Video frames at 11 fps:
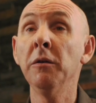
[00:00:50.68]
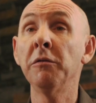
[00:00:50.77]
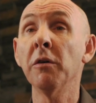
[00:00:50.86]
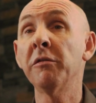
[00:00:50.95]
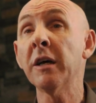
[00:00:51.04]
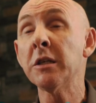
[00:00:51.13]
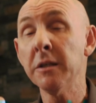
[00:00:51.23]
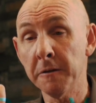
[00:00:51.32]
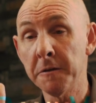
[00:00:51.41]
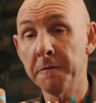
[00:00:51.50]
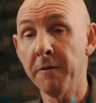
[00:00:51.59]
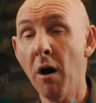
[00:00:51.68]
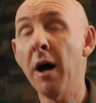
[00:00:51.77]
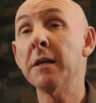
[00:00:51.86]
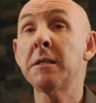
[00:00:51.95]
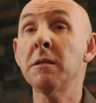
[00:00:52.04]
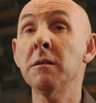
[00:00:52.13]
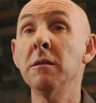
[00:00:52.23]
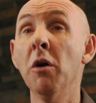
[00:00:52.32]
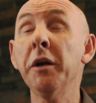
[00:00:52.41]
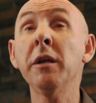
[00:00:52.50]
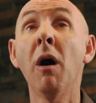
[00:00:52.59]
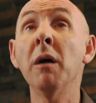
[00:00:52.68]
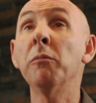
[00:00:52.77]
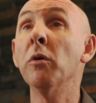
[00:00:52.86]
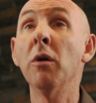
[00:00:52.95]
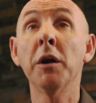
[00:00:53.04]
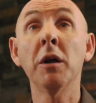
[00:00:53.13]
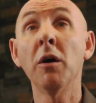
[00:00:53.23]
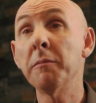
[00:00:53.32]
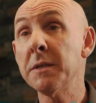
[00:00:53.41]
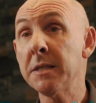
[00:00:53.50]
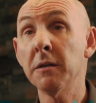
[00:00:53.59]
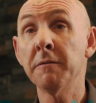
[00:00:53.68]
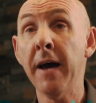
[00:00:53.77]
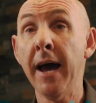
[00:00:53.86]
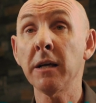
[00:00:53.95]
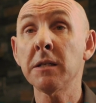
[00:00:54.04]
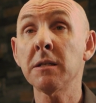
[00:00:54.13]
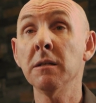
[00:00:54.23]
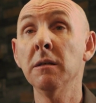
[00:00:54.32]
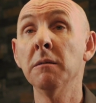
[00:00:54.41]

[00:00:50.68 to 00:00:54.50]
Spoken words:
So it's actually the device. 99.99% of hacks